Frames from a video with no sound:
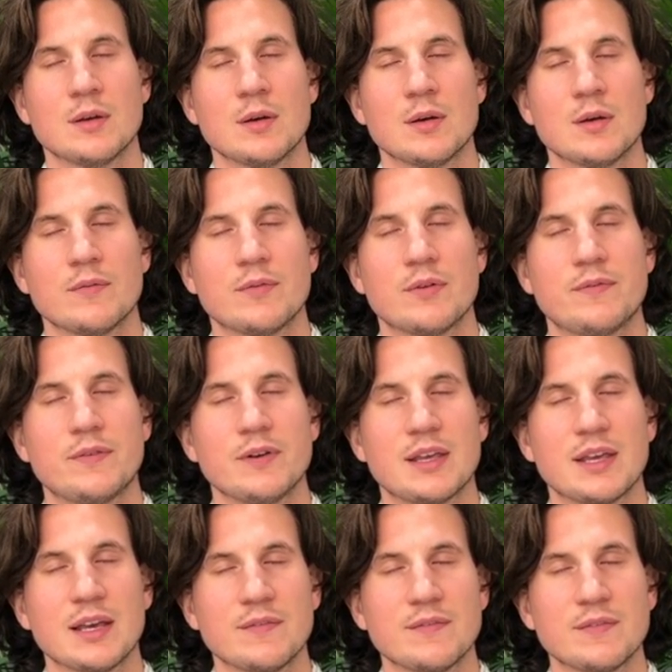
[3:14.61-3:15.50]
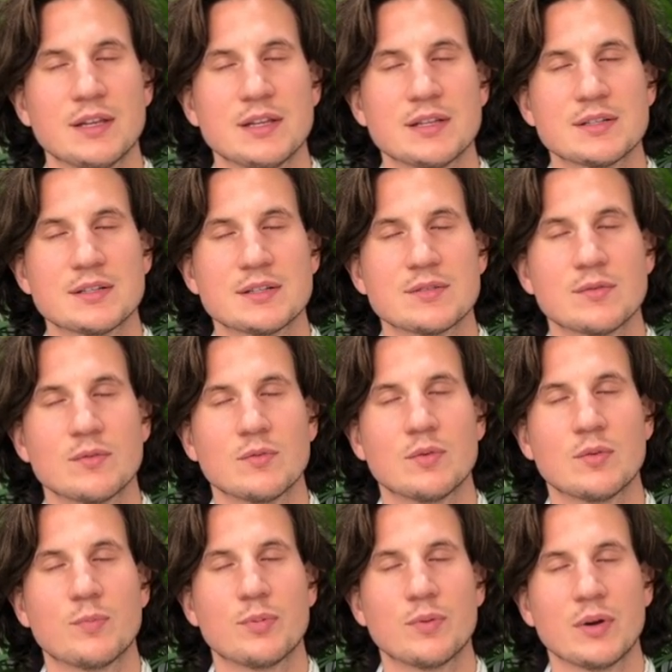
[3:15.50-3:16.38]
For forgiveness will
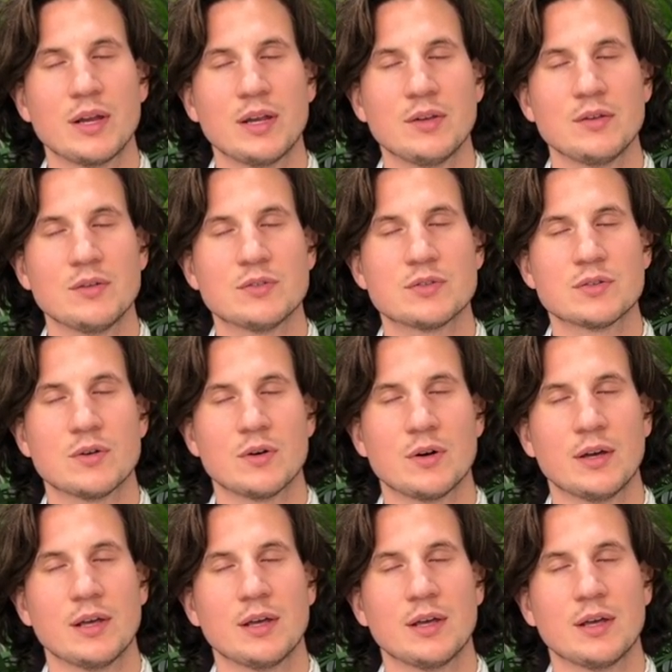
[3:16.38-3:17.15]
bring you joy.